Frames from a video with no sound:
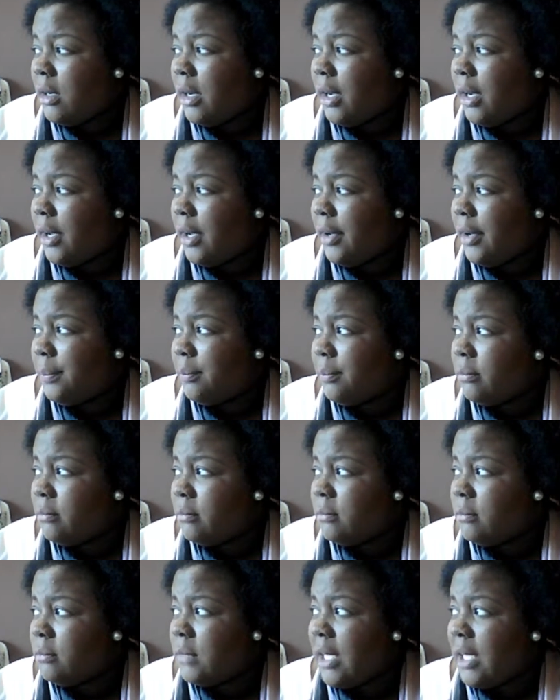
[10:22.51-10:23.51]

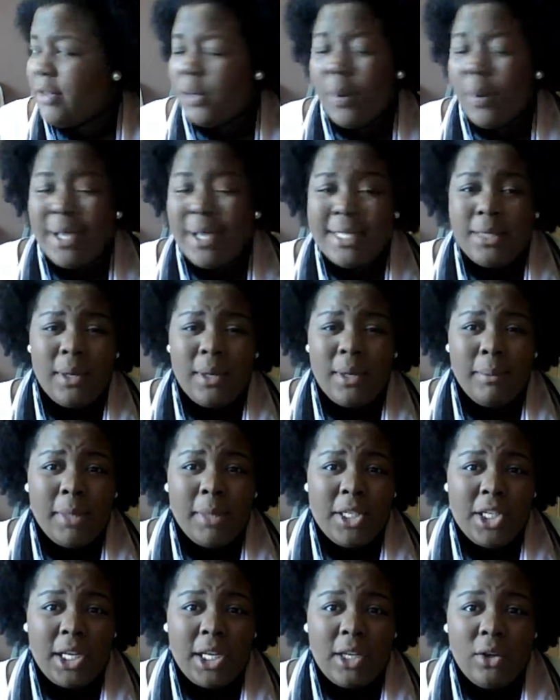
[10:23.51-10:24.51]
Even though I still had my
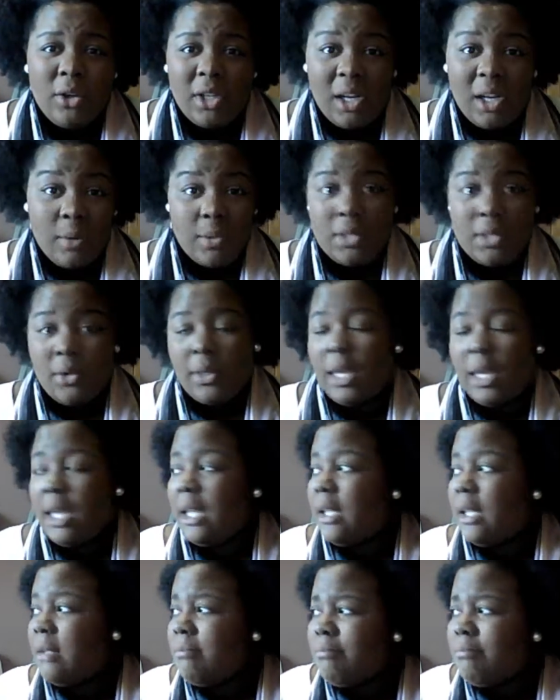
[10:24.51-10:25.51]
jacket on, I was okay.
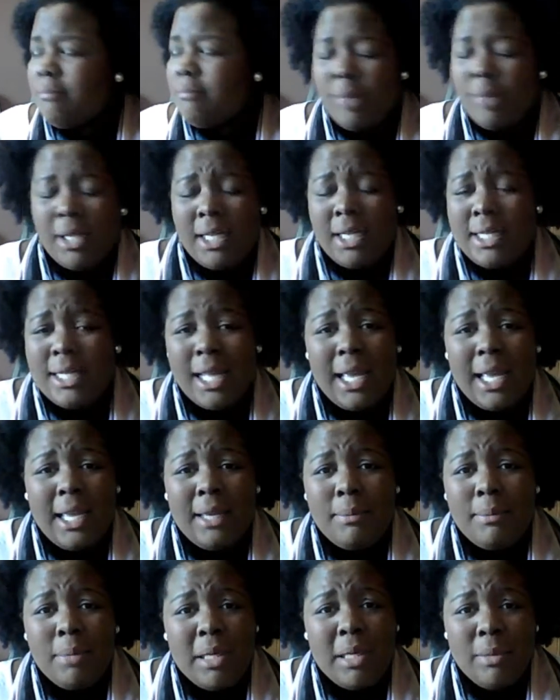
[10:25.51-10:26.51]
But there's
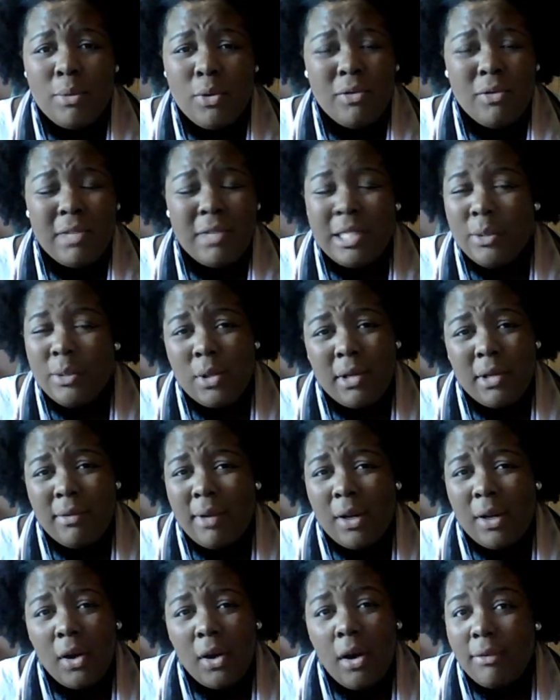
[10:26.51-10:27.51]
like people already walking
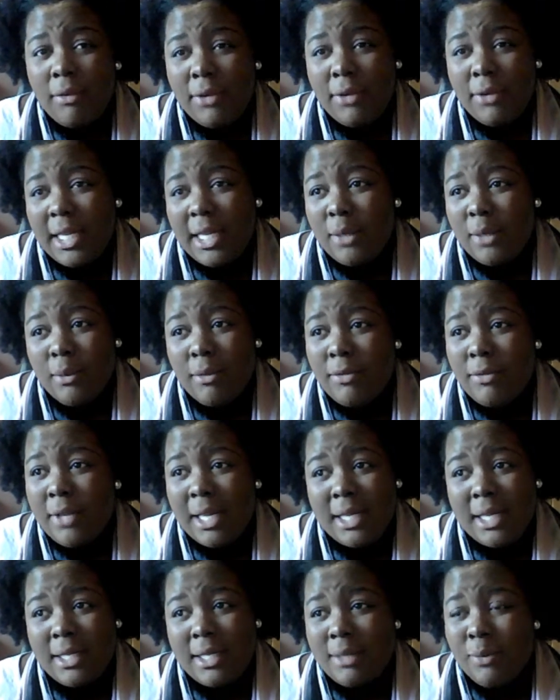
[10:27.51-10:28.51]
around half naked with
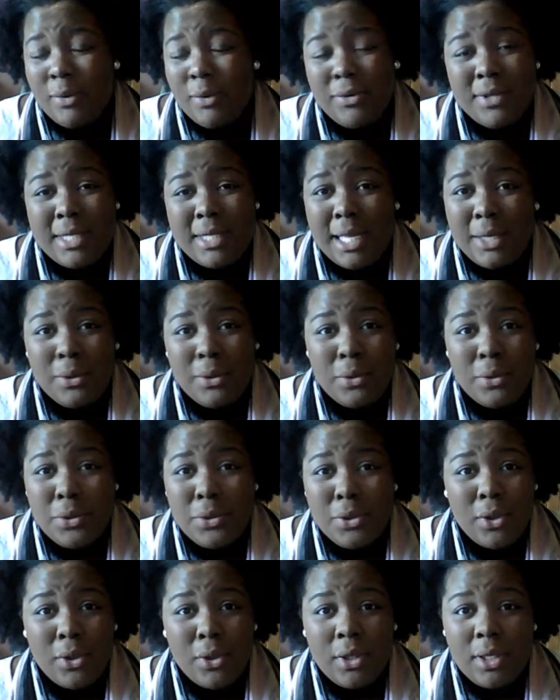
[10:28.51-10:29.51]
that, with sandals
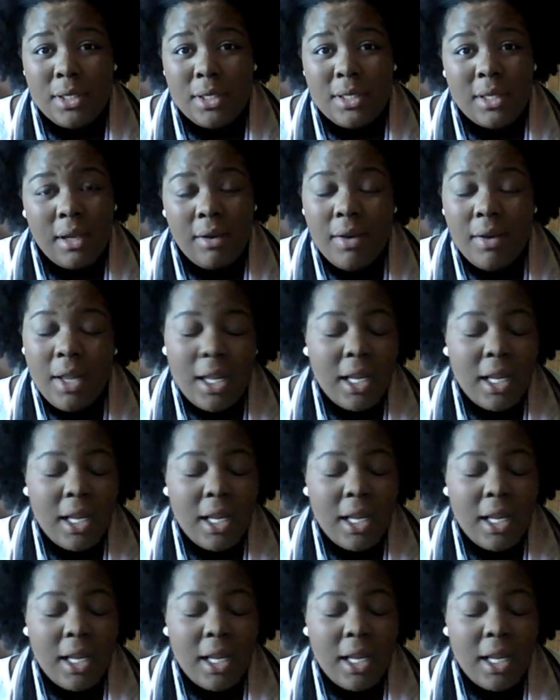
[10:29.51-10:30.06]
on and stuff.